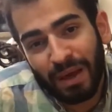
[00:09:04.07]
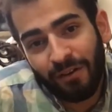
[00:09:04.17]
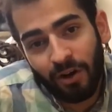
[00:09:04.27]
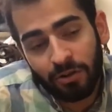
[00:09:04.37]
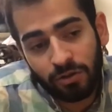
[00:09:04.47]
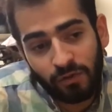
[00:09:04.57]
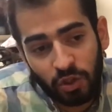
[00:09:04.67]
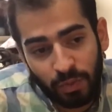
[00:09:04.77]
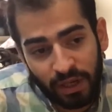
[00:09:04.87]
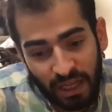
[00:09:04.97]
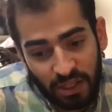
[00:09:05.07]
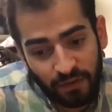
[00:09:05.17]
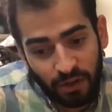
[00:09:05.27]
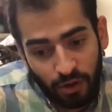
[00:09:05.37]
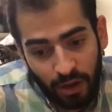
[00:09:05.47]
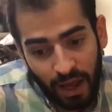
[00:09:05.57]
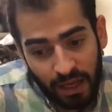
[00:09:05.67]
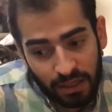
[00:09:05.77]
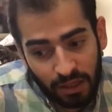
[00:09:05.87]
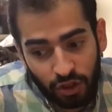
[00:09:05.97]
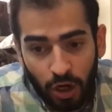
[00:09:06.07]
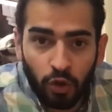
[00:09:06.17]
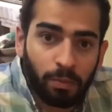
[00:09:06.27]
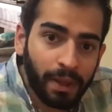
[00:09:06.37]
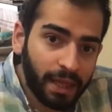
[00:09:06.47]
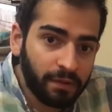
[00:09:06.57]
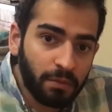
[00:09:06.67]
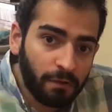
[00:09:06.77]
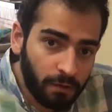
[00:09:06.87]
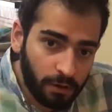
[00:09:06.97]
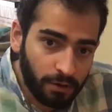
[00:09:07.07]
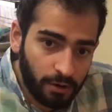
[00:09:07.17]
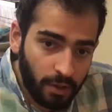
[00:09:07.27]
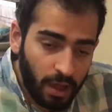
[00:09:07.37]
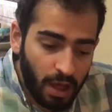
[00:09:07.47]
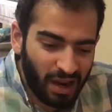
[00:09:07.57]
you may also watch my next video as I try to play it with my father